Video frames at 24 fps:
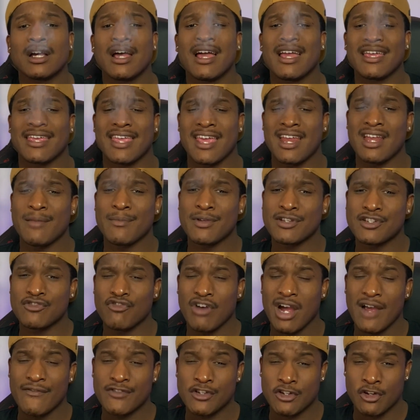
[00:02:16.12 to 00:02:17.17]

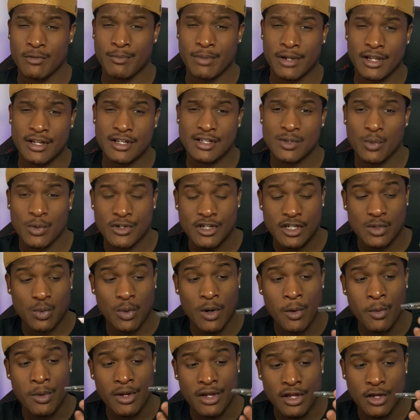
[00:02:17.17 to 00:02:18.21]
Cannabis-derived terpenes, which is
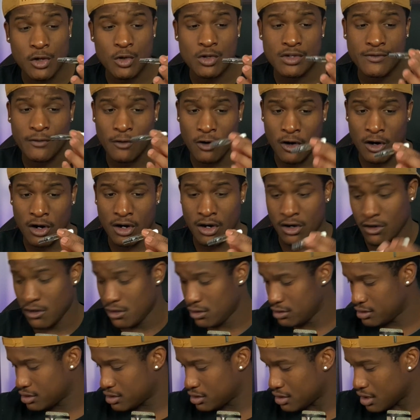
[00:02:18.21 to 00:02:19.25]
what we use for our
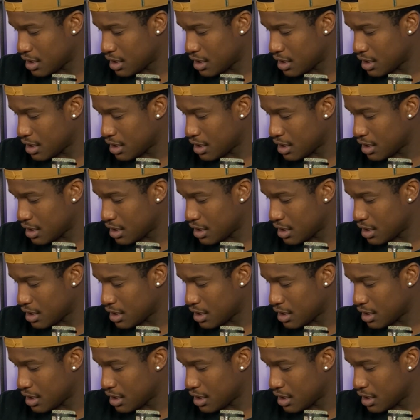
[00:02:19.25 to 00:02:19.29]
carts.